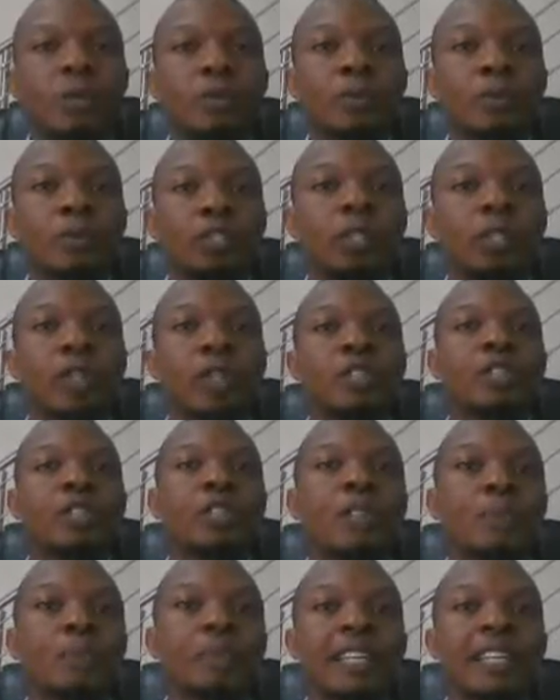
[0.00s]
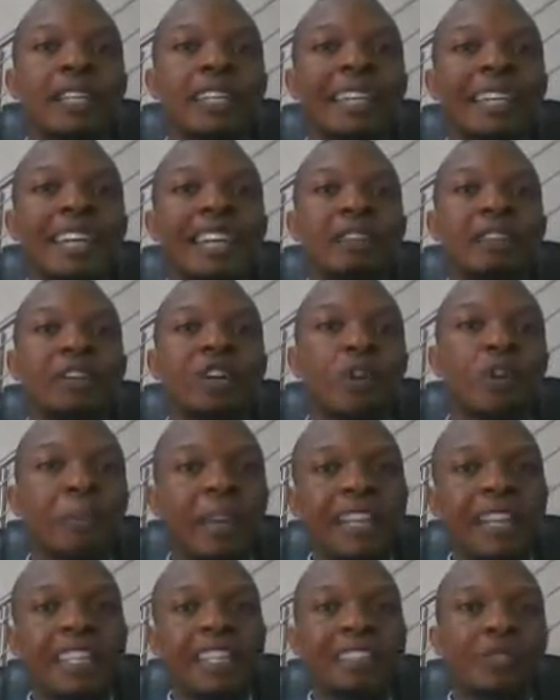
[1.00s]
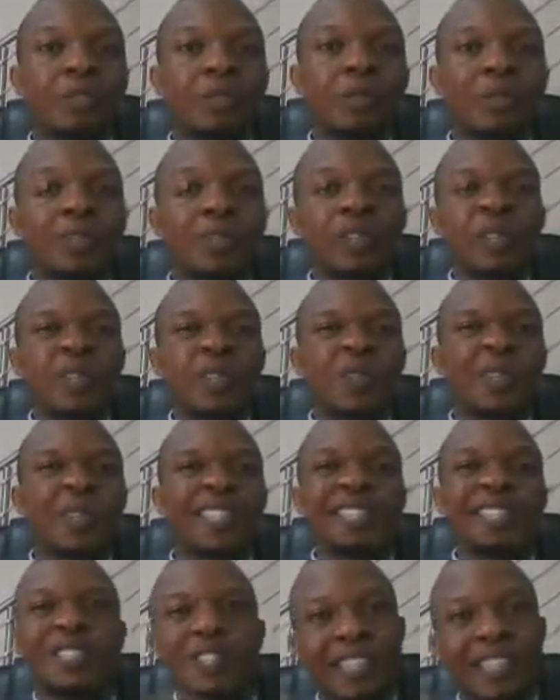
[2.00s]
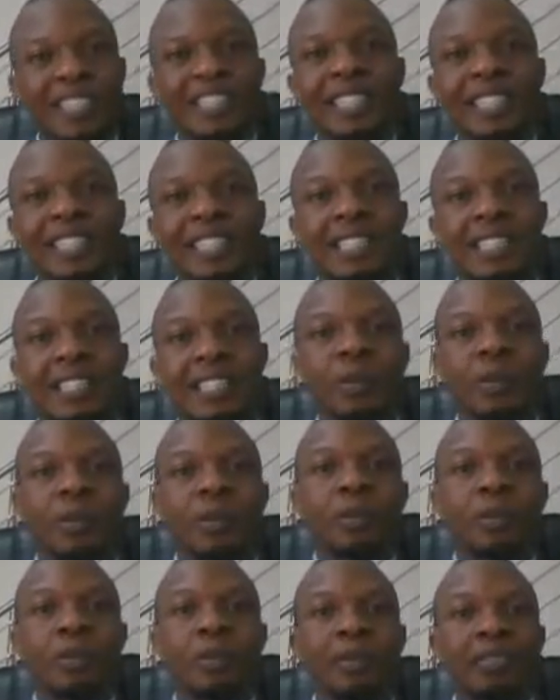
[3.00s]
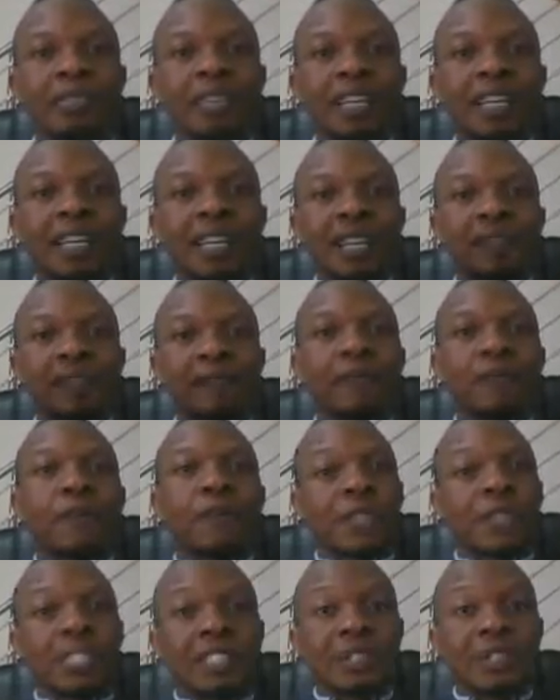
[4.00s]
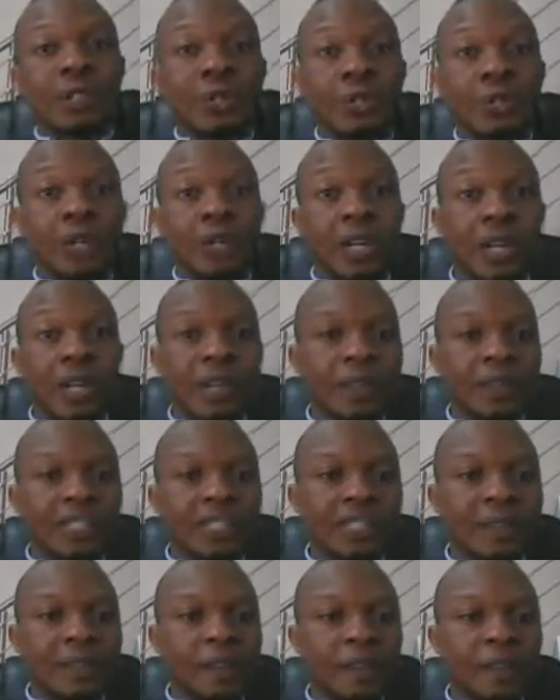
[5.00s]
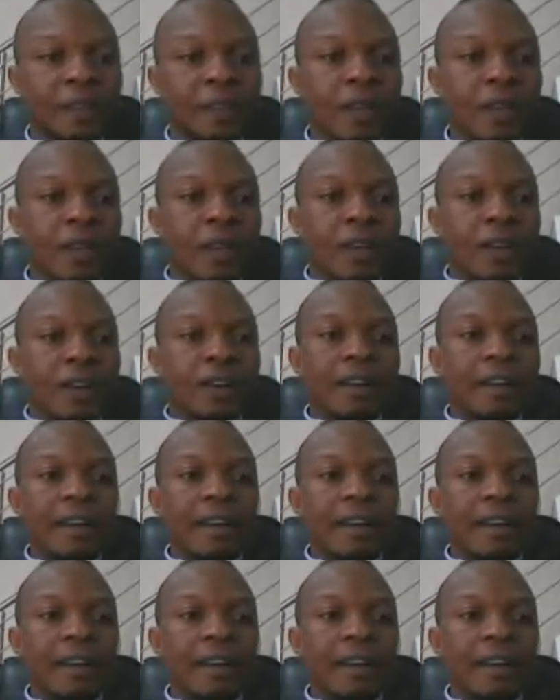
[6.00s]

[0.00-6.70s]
group does something, they can recommend it to you because you're interested in that group because it falls into your cluster. All